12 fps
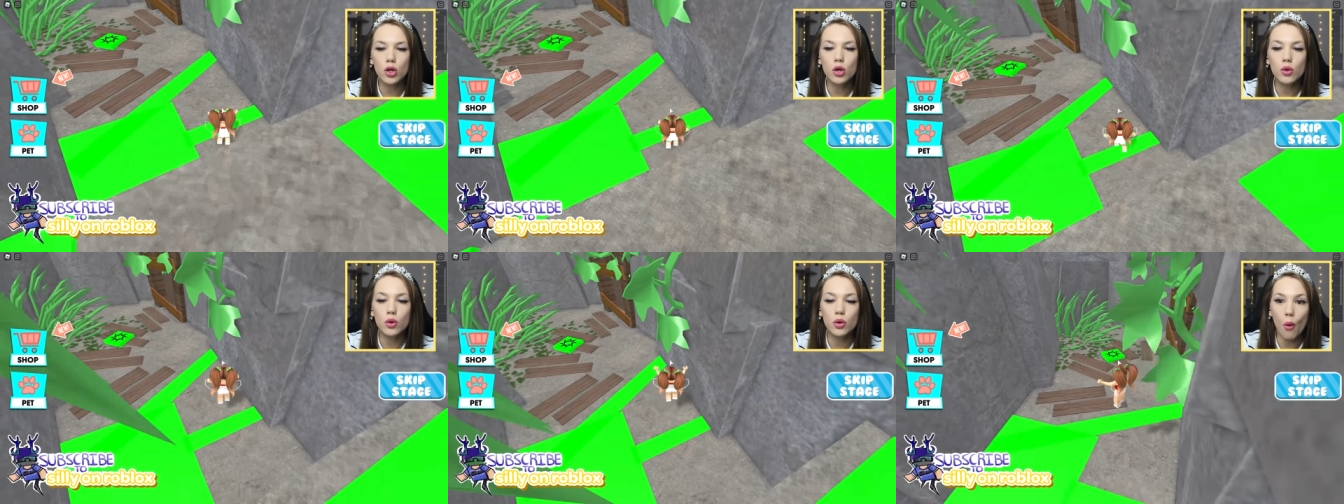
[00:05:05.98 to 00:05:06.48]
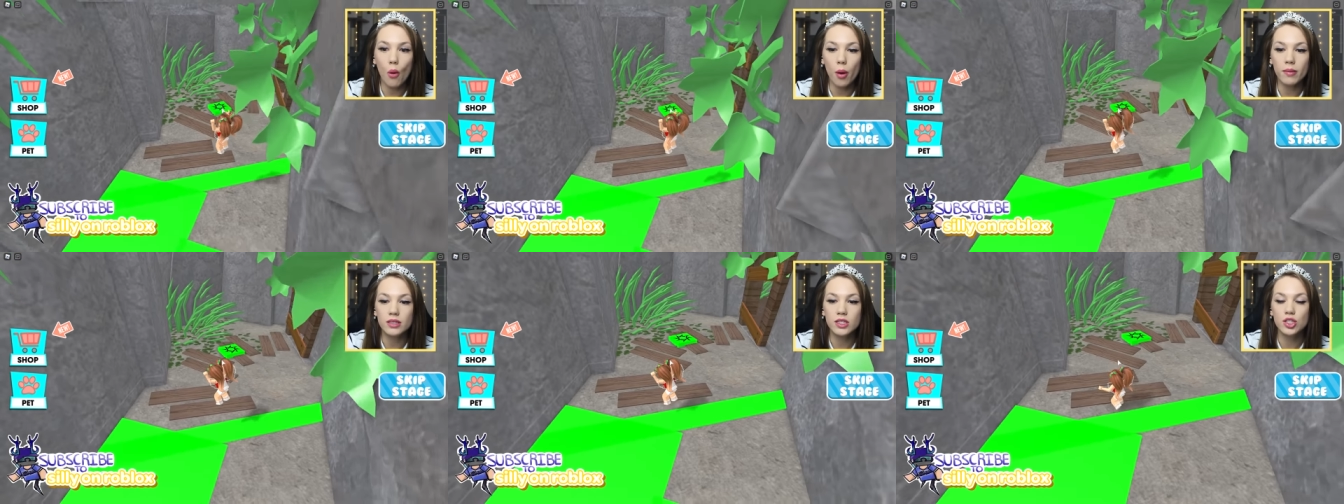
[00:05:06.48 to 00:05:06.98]
Oh no! Oh,
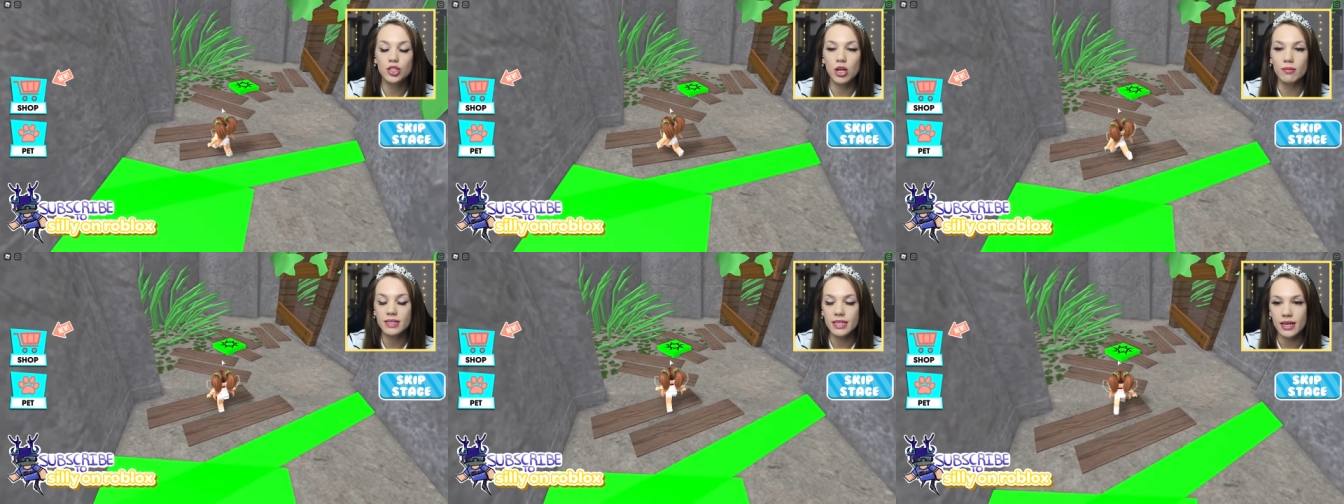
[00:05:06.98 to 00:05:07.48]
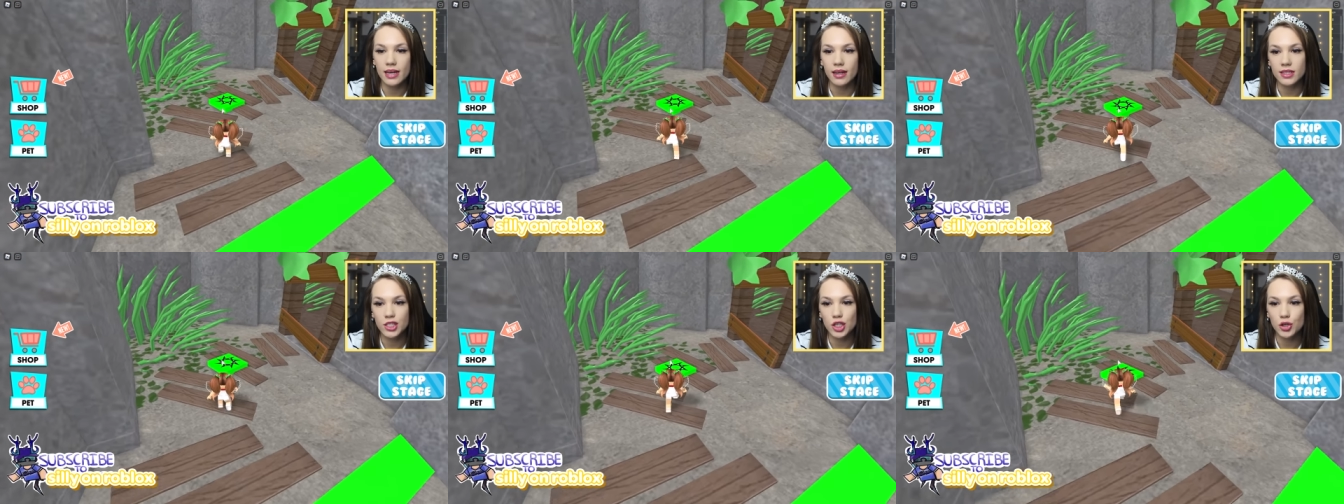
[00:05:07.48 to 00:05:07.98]
almost jumped in
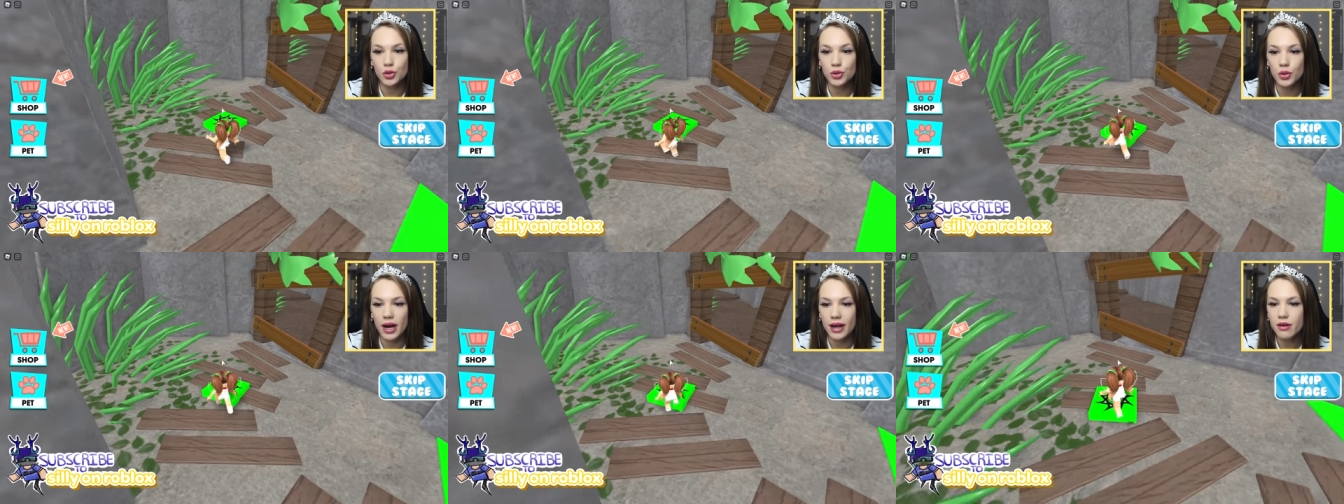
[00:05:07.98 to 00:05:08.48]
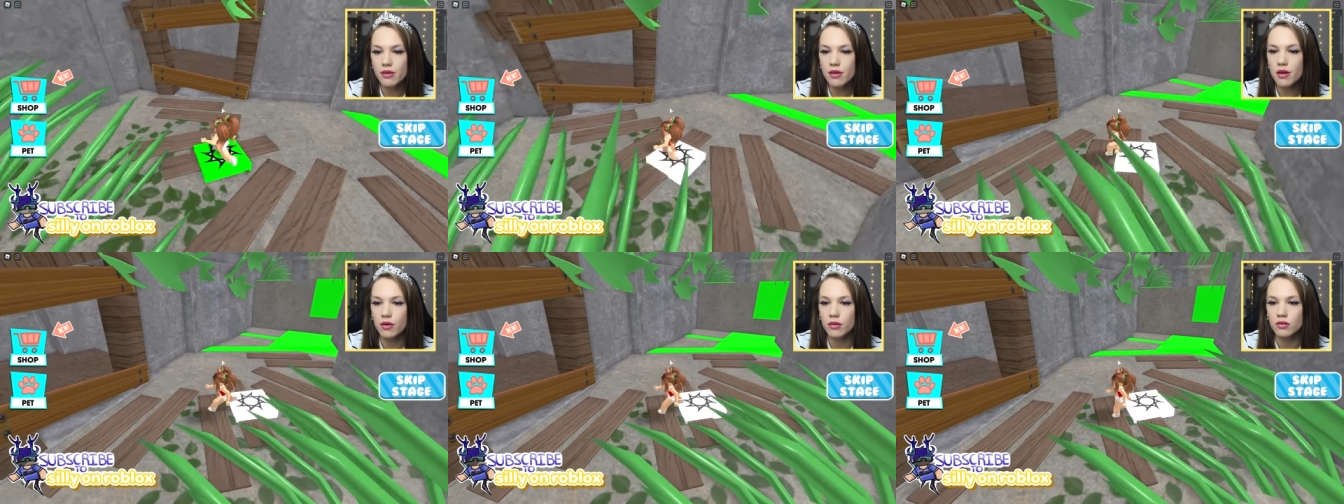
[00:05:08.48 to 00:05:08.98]
it too. I don't
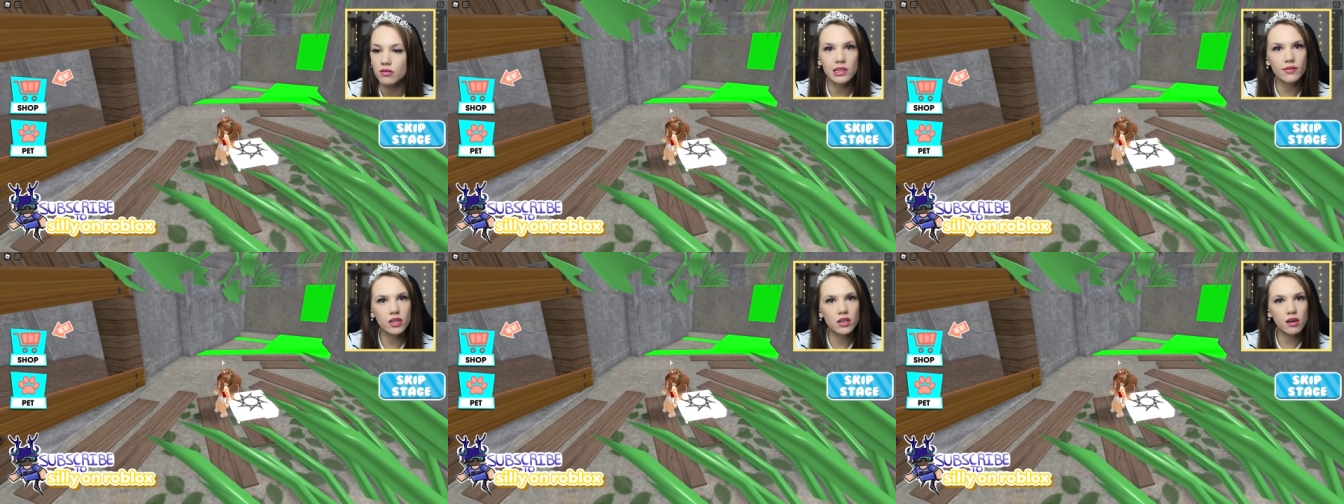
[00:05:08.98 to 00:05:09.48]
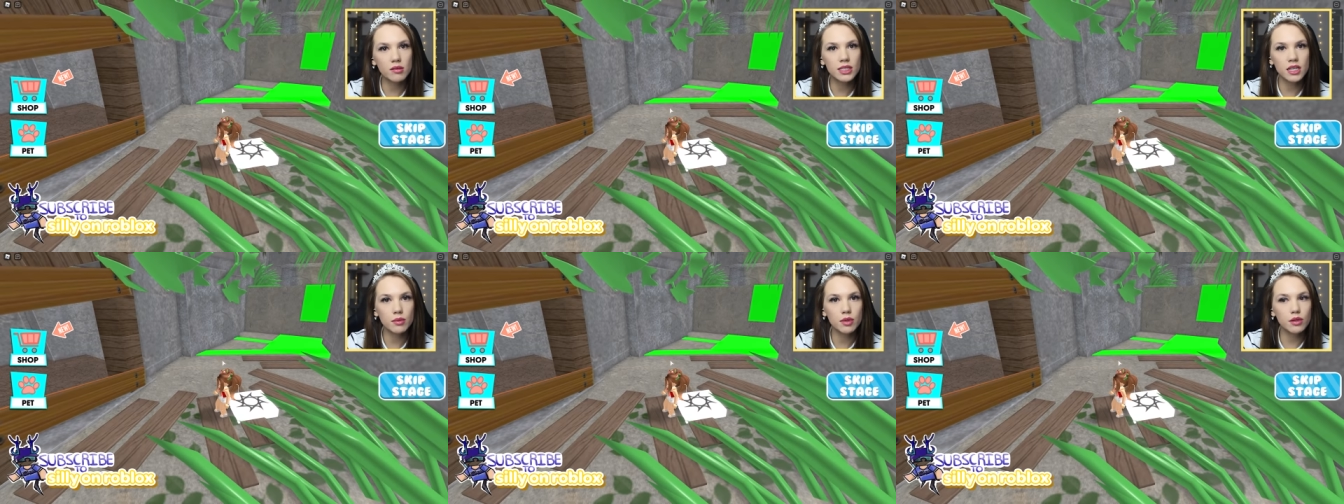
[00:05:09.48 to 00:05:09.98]
know. Leave in the
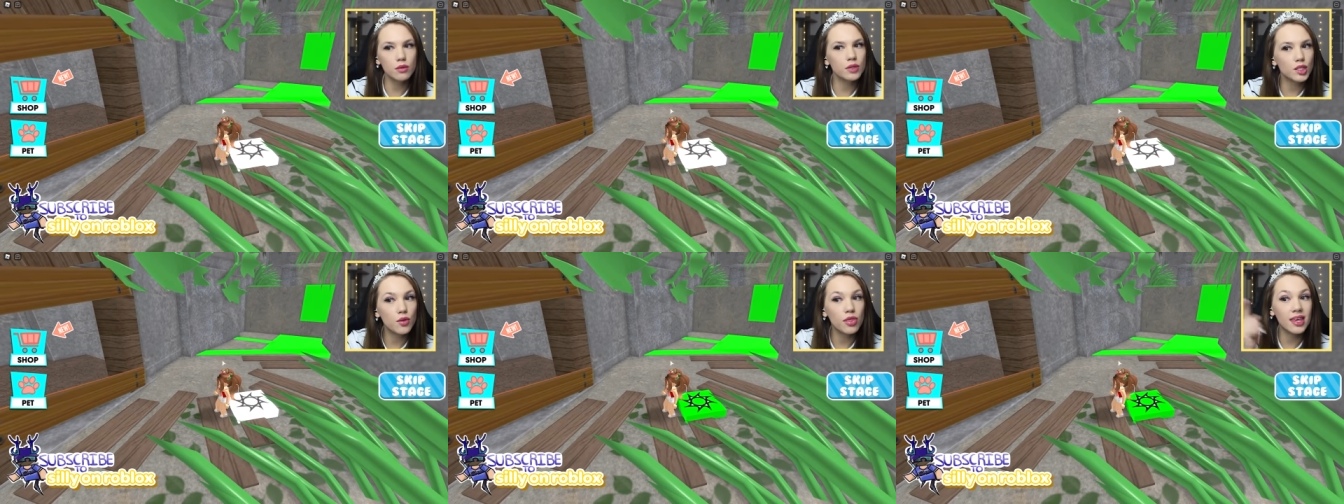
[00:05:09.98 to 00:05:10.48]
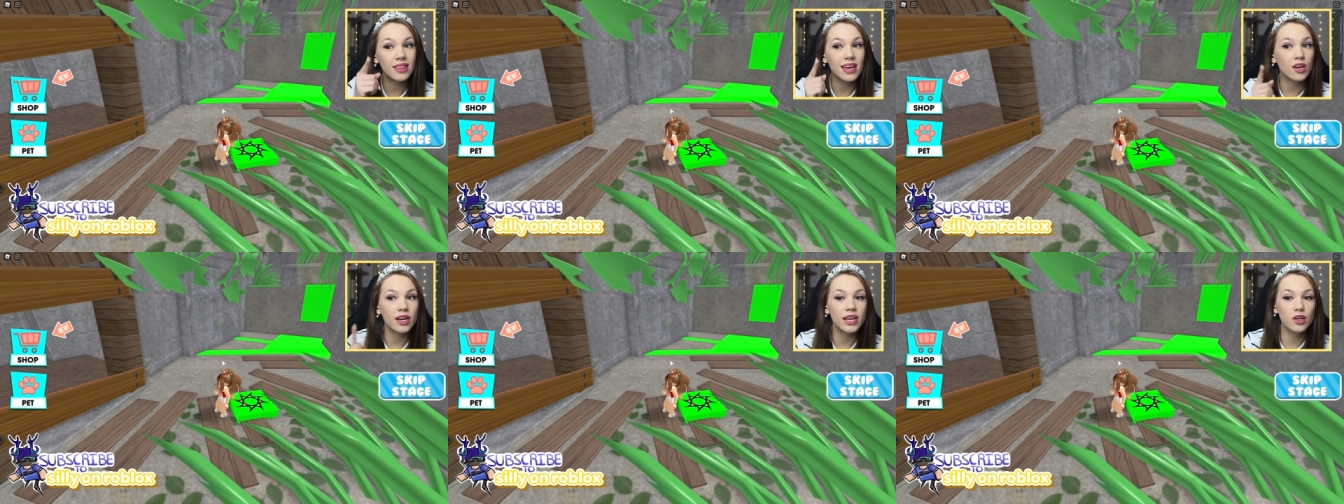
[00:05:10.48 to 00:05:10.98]
comments down below what you think
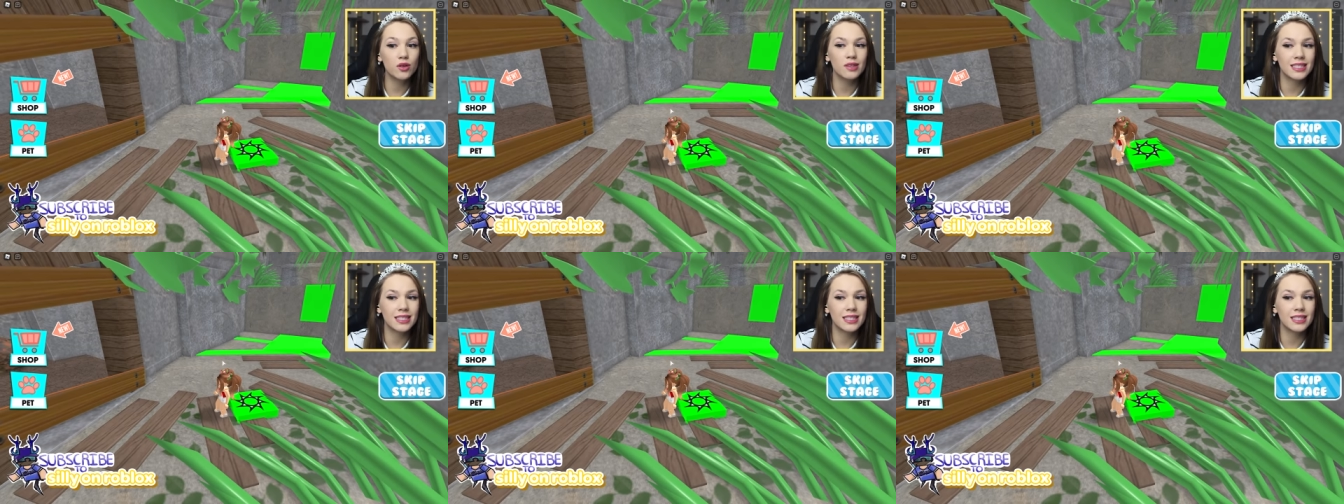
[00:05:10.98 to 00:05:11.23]
that green goo